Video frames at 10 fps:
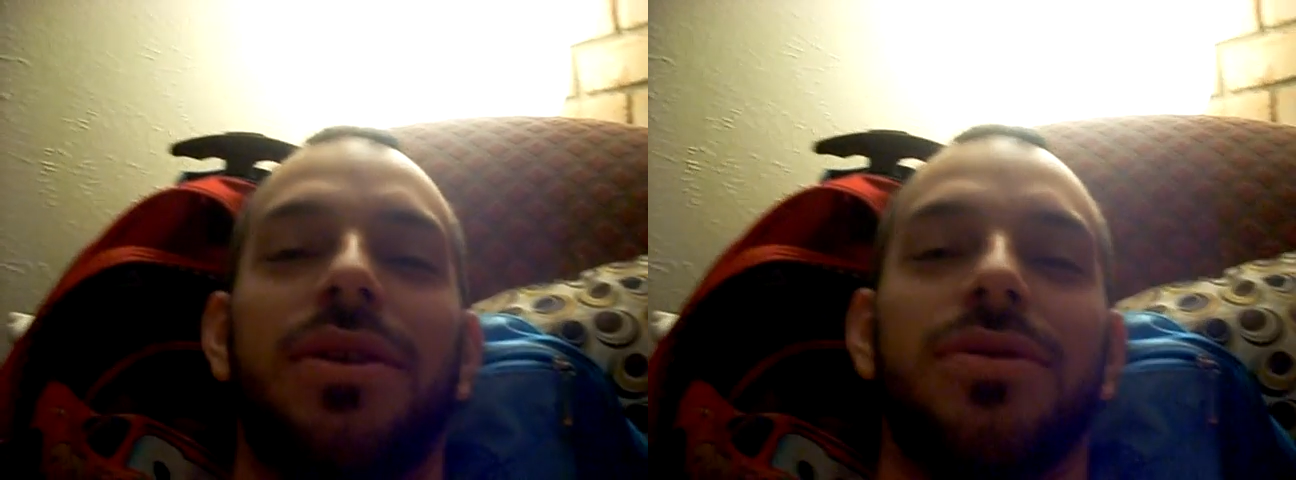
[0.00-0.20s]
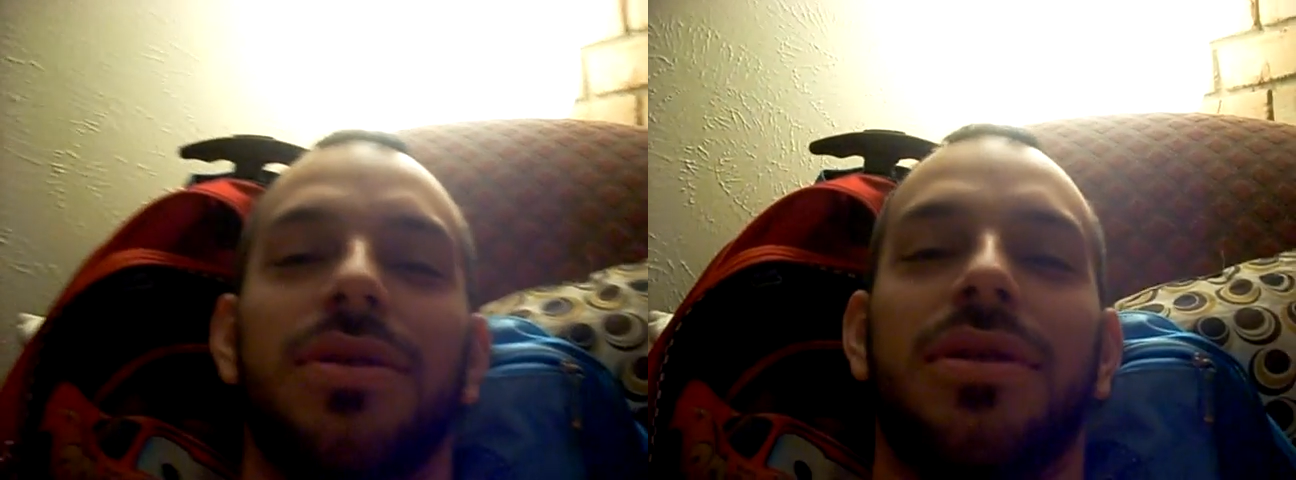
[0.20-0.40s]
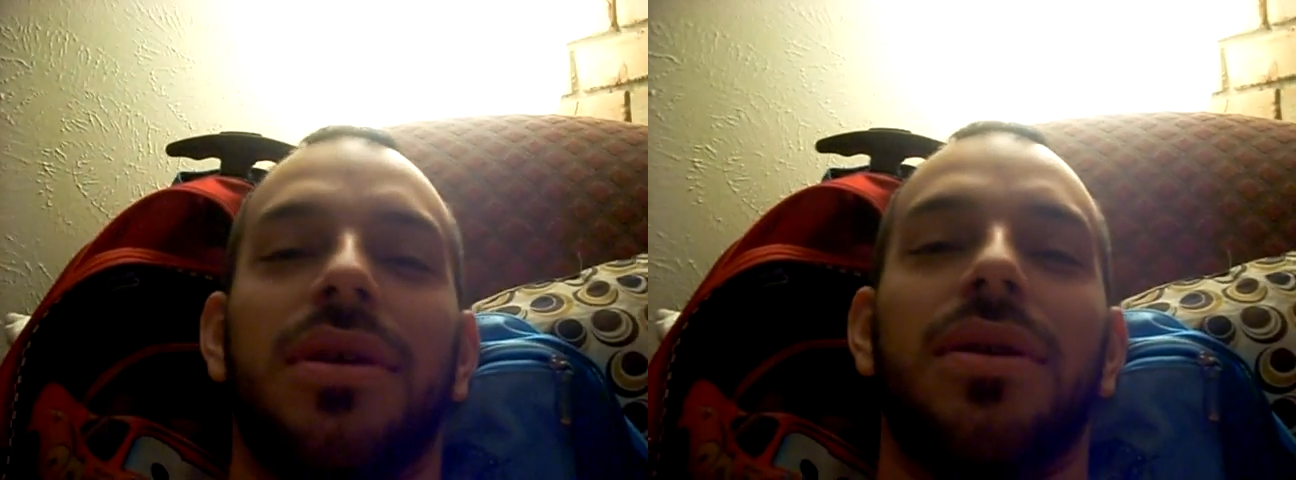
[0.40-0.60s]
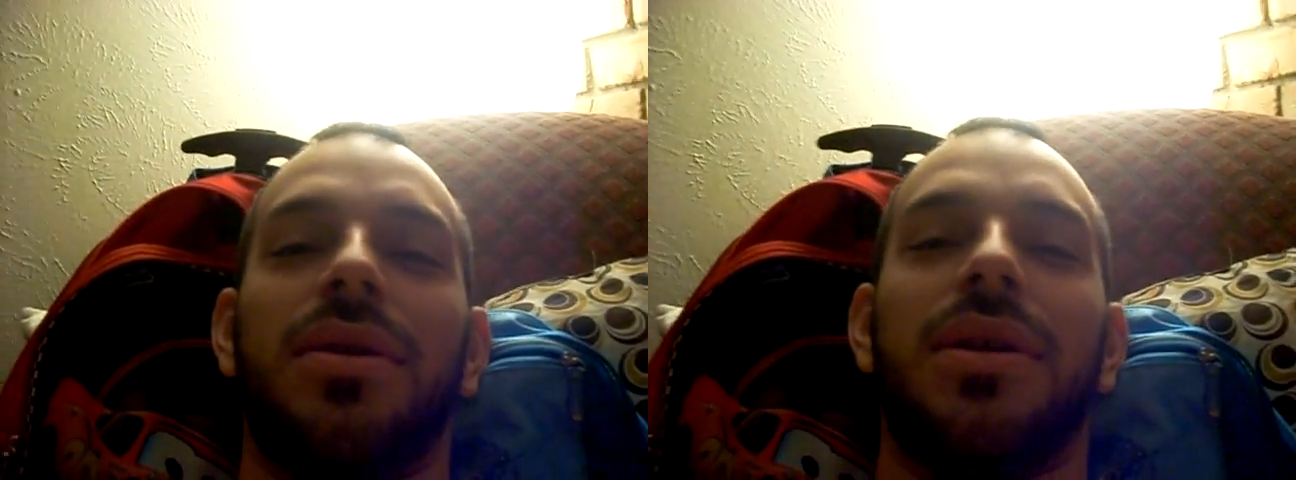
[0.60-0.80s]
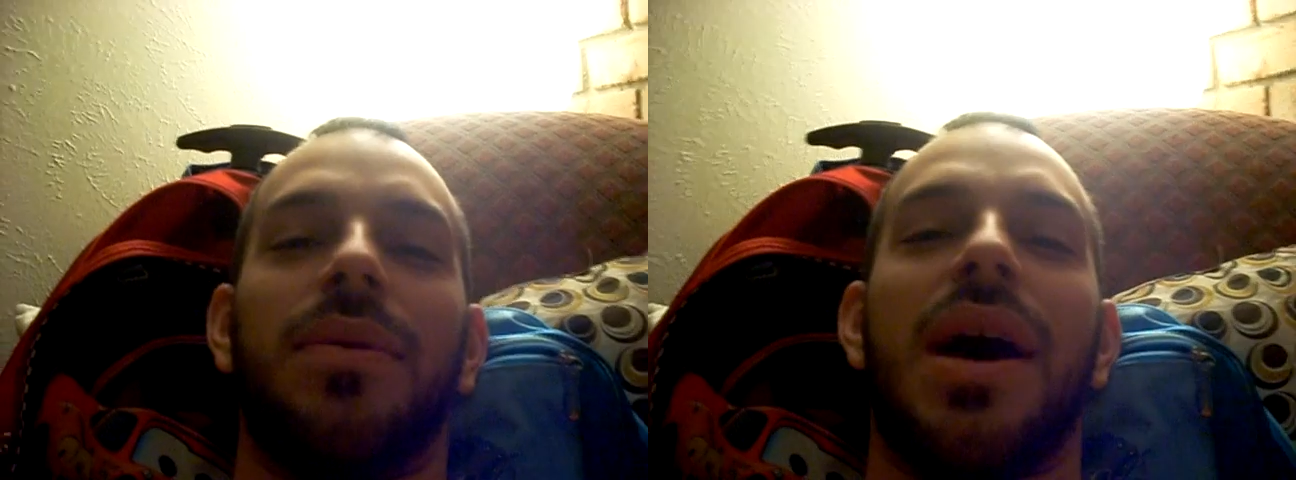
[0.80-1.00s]
use the
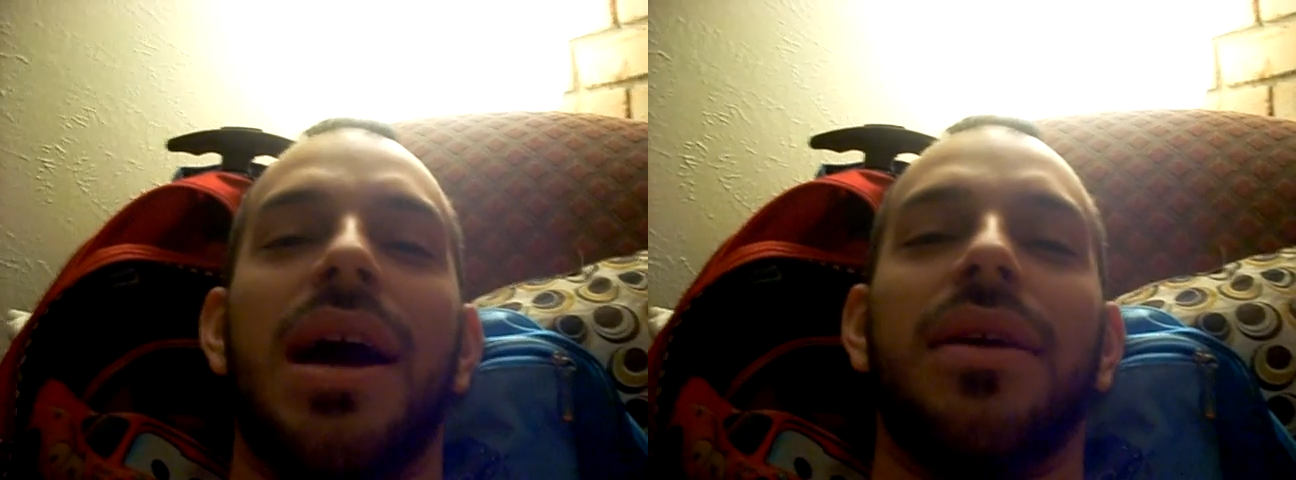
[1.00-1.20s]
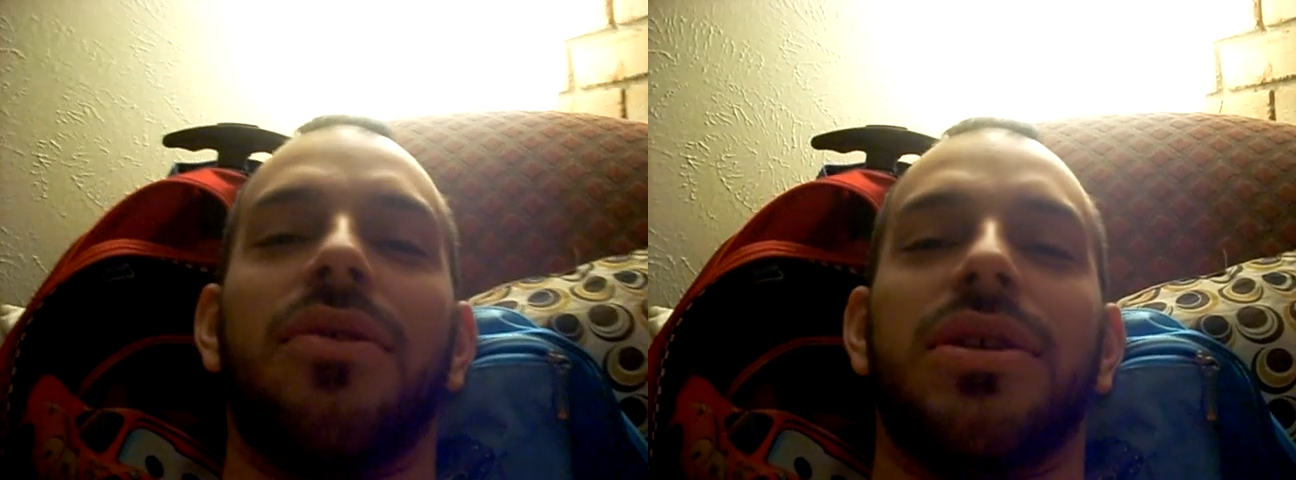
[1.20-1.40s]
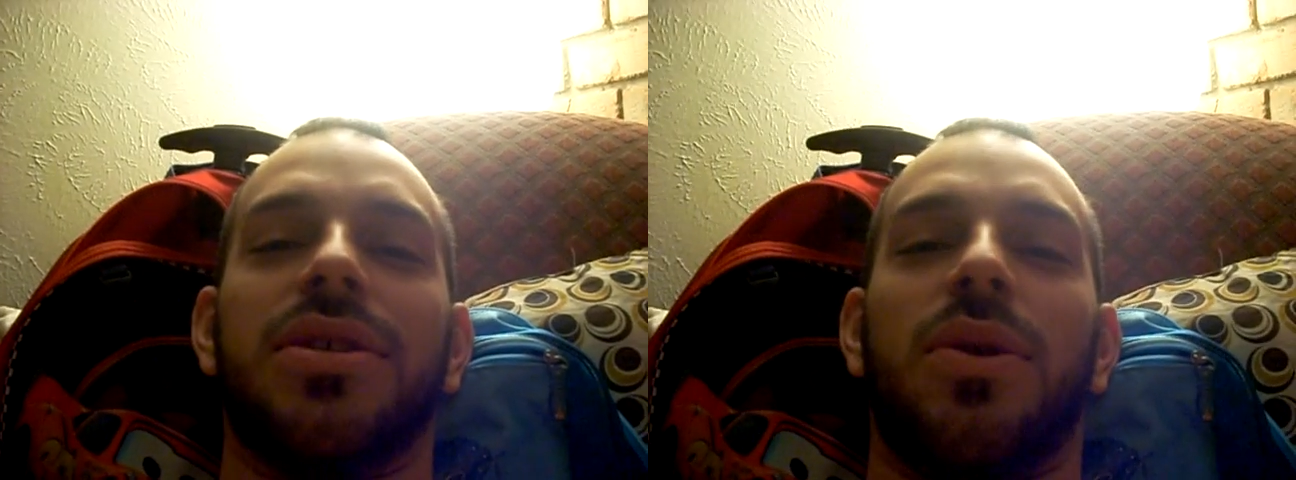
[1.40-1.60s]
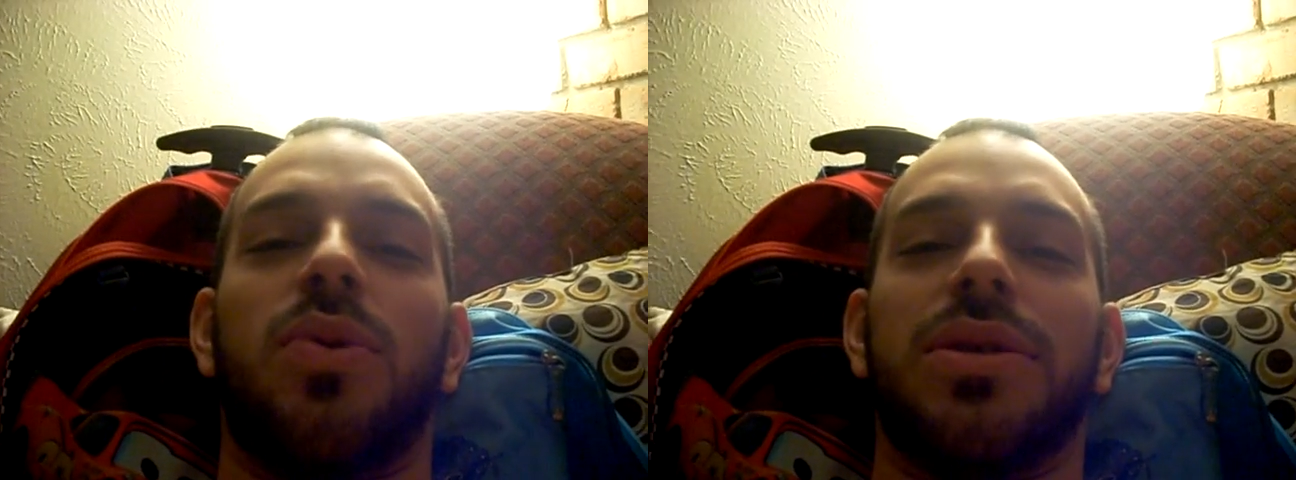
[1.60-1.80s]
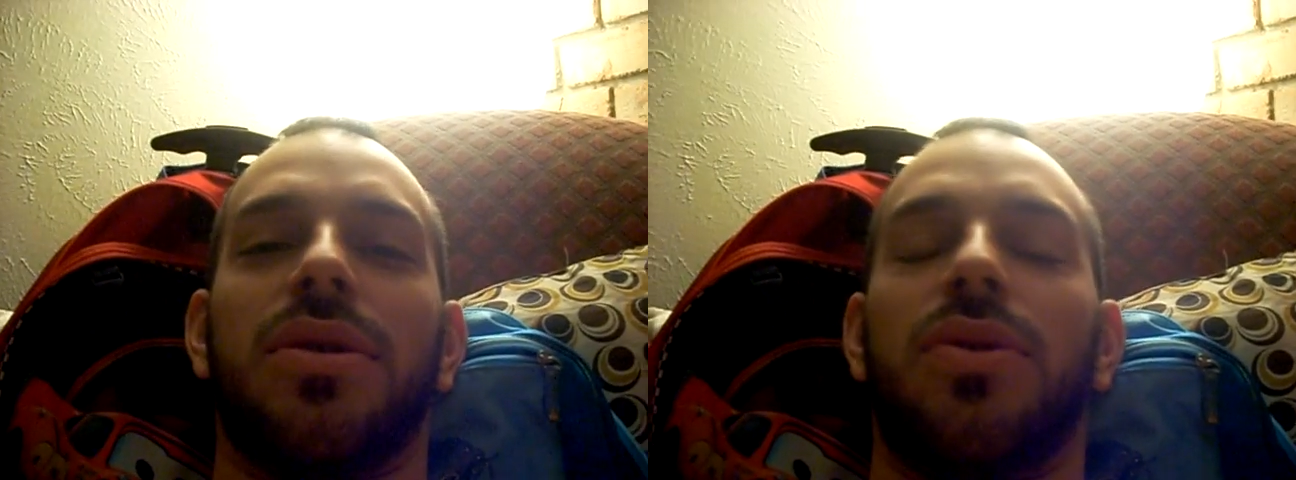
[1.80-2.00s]
High Inquisitor